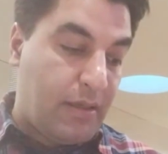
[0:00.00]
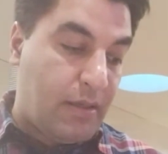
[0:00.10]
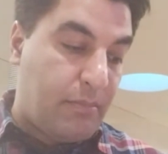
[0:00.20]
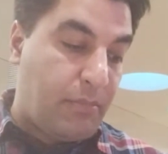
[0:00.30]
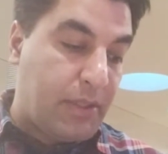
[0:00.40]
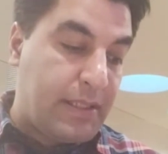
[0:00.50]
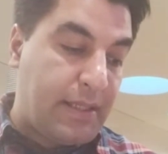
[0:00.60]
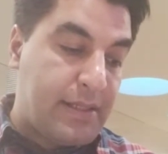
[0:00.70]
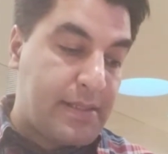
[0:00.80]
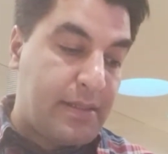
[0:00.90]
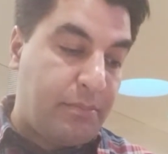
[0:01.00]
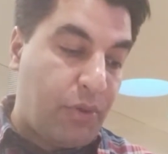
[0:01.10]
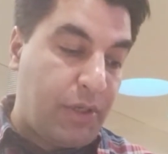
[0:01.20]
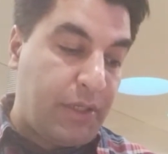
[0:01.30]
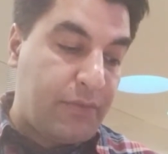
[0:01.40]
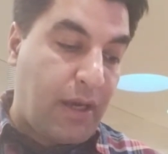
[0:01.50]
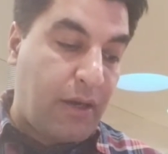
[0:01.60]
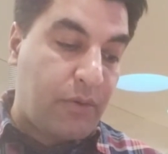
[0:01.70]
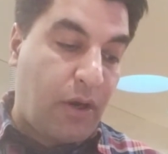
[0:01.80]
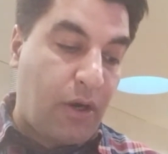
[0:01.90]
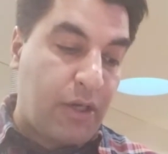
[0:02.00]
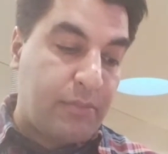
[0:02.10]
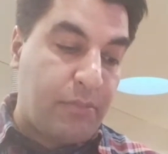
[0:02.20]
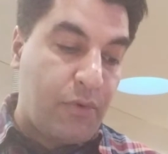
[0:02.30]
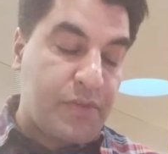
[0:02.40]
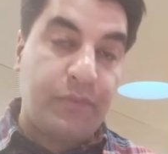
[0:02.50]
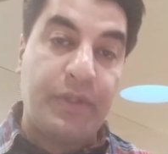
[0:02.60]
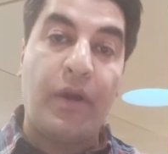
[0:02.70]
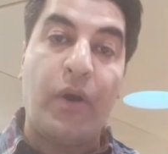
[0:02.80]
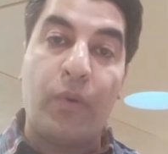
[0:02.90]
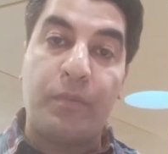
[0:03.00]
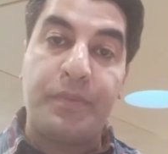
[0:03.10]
but that is the point our heart moves with hope.